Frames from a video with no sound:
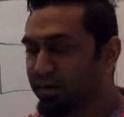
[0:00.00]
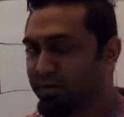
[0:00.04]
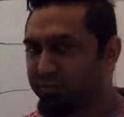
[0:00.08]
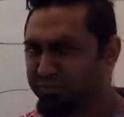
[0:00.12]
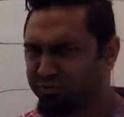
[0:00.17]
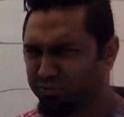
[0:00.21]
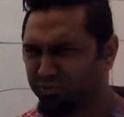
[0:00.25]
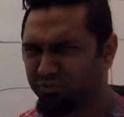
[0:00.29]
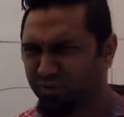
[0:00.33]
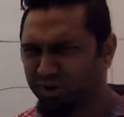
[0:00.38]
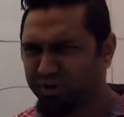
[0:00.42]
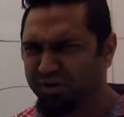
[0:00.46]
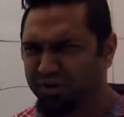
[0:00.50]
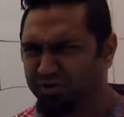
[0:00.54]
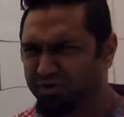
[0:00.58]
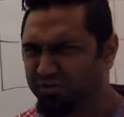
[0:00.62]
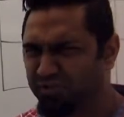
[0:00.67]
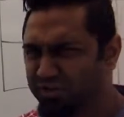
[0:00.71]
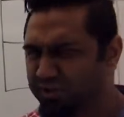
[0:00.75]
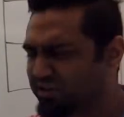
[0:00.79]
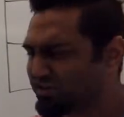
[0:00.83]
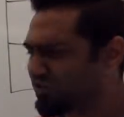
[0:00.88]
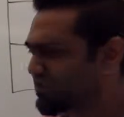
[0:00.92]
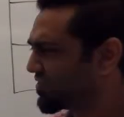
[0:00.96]
So write good
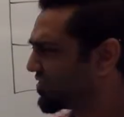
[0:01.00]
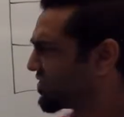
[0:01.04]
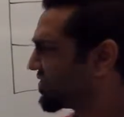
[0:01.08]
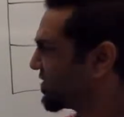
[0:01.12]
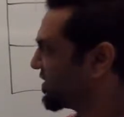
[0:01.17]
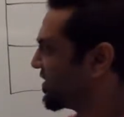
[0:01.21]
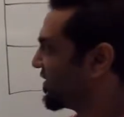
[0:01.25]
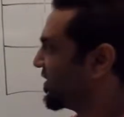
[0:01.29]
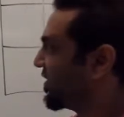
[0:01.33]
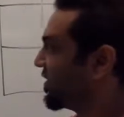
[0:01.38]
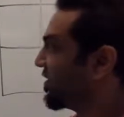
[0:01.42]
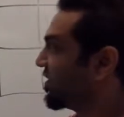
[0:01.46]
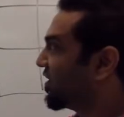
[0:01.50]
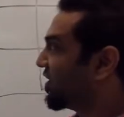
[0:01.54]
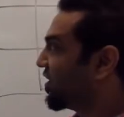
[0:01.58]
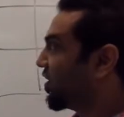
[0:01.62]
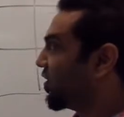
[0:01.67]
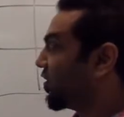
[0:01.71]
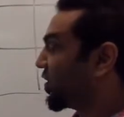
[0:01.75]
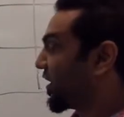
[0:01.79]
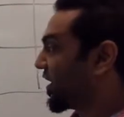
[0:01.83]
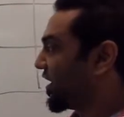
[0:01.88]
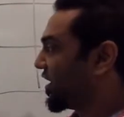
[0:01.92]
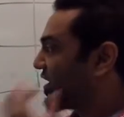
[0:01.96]
directions.
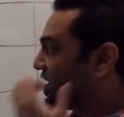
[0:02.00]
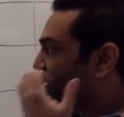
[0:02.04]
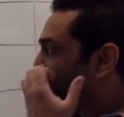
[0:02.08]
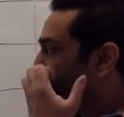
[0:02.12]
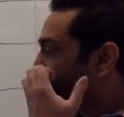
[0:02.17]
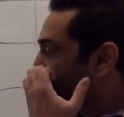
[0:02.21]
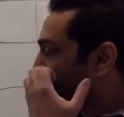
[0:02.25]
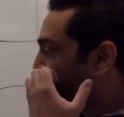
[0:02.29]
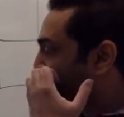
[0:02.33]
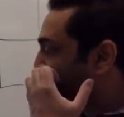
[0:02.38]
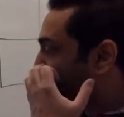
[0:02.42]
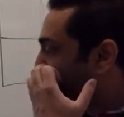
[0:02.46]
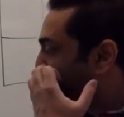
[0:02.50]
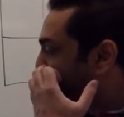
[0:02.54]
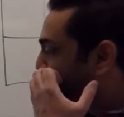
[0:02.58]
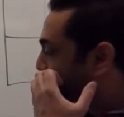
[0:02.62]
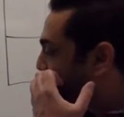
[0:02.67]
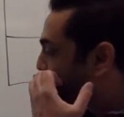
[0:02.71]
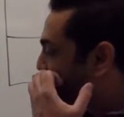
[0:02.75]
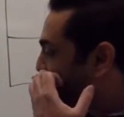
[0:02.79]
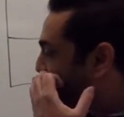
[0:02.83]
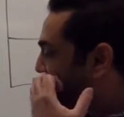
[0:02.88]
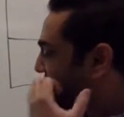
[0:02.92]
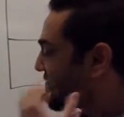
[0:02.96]
Okay, so
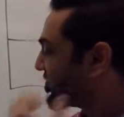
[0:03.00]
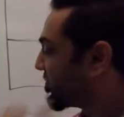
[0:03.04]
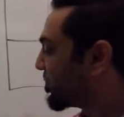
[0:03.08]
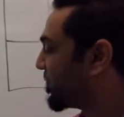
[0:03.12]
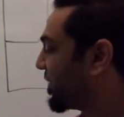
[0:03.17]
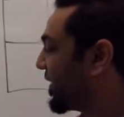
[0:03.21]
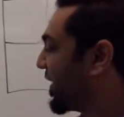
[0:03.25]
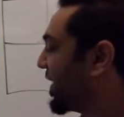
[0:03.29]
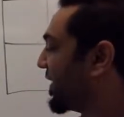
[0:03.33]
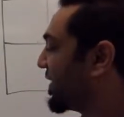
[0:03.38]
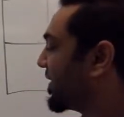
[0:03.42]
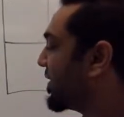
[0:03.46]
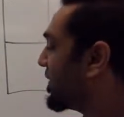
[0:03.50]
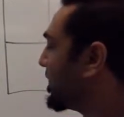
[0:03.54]
here's the plan.